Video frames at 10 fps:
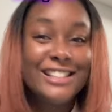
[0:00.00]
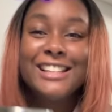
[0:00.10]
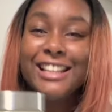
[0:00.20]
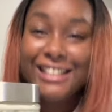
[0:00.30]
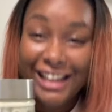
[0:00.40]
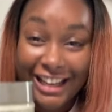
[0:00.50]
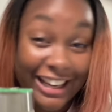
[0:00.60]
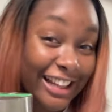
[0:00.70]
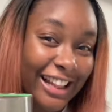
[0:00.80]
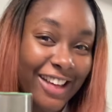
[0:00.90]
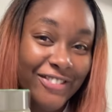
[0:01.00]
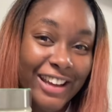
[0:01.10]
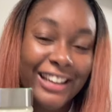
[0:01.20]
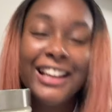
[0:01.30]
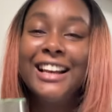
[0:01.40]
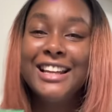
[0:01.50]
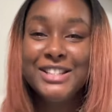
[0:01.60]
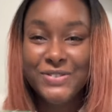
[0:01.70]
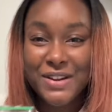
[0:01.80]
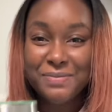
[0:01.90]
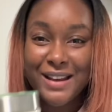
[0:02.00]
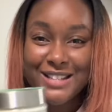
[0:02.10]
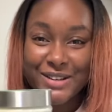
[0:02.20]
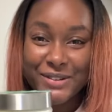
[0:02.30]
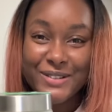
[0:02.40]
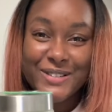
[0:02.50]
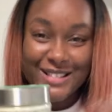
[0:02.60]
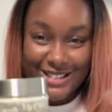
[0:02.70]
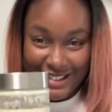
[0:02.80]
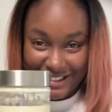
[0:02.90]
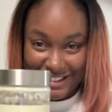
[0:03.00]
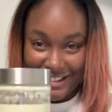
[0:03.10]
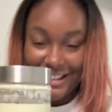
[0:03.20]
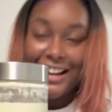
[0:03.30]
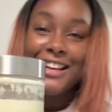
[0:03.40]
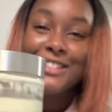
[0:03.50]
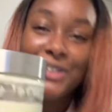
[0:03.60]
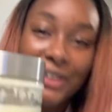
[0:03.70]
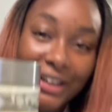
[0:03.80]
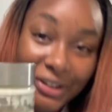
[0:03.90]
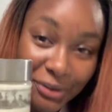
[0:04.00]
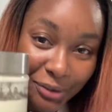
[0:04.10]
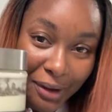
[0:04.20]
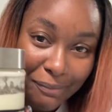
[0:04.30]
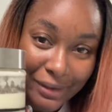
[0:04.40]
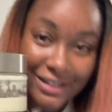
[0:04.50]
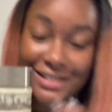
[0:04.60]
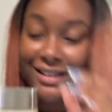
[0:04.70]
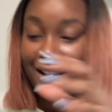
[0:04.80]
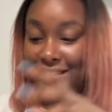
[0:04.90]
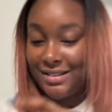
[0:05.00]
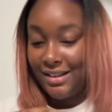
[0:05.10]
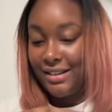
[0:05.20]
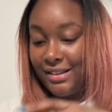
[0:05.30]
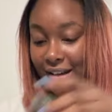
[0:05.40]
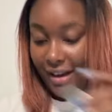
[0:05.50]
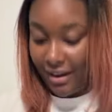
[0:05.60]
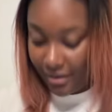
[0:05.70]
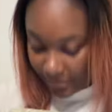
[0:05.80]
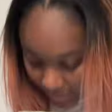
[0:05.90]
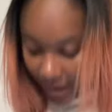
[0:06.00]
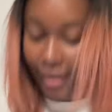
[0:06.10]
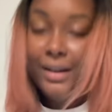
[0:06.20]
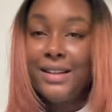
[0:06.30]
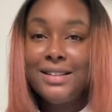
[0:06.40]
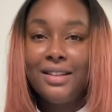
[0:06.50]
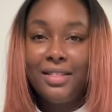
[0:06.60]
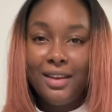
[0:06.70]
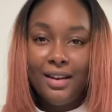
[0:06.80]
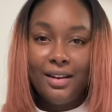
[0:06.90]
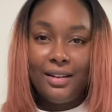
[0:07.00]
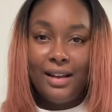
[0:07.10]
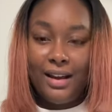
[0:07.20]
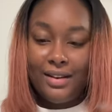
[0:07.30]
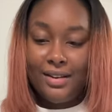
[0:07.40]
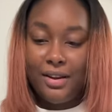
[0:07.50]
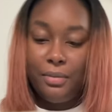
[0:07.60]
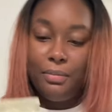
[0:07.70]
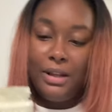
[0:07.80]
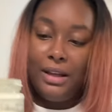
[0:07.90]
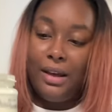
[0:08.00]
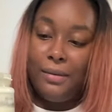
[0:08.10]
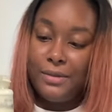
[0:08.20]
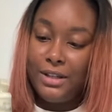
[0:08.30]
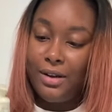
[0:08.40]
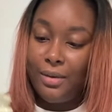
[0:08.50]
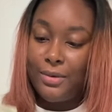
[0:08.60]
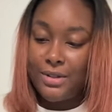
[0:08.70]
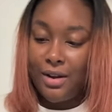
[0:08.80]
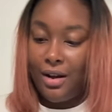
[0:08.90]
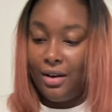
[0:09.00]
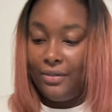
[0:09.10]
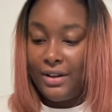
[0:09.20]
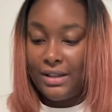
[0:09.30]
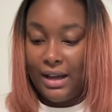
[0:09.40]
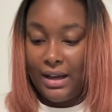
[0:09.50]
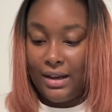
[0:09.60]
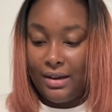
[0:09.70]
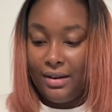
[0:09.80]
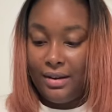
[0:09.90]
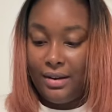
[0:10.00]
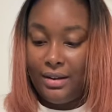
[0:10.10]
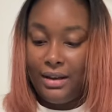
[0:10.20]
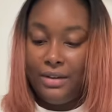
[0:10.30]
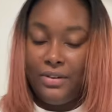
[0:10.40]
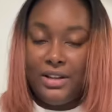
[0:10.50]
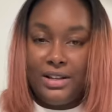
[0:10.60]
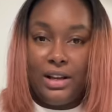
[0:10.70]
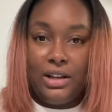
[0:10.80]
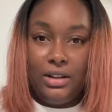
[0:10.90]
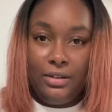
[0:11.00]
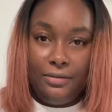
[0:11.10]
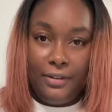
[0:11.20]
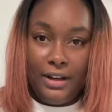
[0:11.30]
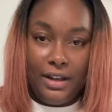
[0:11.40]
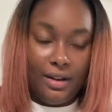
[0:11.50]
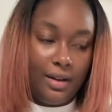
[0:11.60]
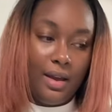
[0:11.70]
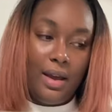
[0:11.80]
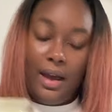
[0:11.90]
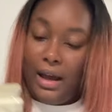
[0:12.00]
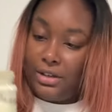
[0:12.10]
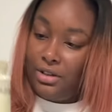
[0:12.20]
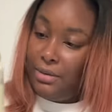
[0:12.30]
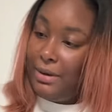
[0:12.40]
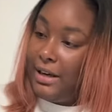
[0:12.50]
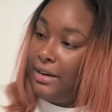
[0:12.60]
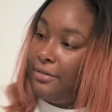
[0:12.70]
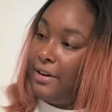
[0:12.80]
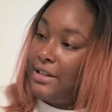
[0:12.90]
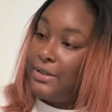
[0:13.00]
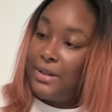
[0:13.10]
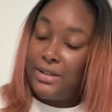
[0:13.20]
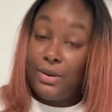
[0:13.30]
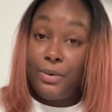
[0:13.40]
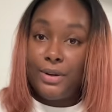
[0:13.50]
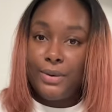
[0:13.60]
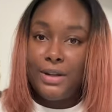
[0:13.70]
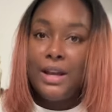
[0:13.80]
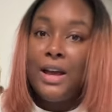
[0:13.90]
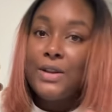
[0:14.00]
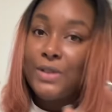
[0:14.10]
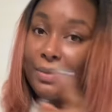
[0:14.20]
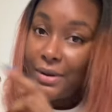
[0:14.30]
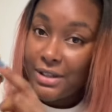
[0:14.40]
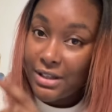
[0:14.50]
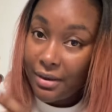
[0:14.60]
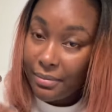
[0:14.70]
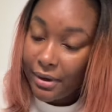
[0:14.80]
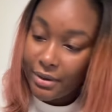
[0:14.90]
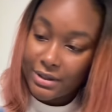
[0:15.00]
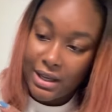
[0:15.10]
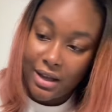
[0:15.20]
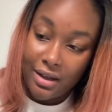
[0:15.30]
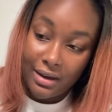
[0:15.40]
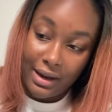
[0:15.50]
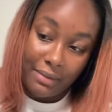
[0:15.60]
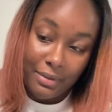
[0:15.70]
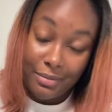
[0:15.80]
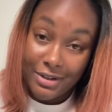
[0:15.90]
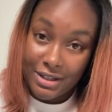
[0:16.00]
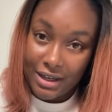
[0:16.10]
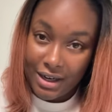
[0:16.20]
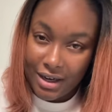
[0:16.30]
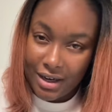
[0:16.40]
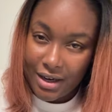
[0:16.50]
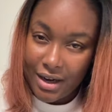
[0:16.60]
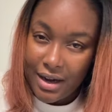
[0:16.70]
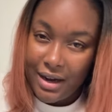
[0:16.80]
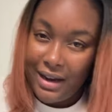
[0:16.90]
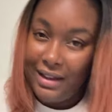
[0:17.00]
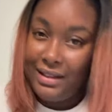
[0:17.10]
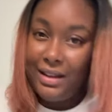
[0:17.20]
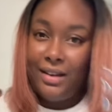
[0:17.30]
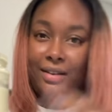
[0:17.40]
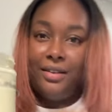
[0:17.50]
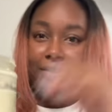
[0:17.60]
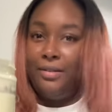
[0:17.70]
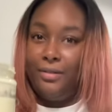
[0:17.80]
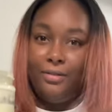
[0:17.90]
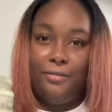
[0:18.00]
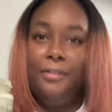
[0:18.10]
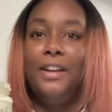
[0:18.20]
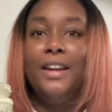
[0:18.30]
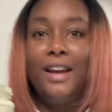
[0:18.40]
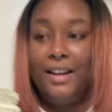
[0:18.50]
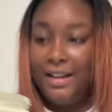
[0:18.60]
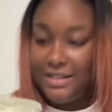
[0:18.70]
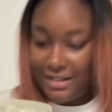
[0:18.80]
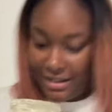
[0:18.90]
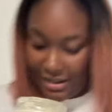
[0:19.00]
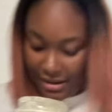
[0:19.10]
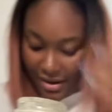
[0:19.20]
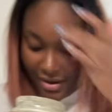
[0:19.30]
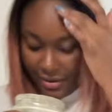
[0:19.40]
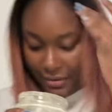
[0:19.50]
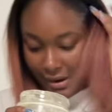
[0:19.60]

day 11. Let's feed my sourdough starter. So it grew a bit last night, and I honestly think that me emptying almost all of it and then giving it a good feeding actually made a difference. So that's what we're doing. So I'm going to dump out like maybe to here and then feed, and let's see what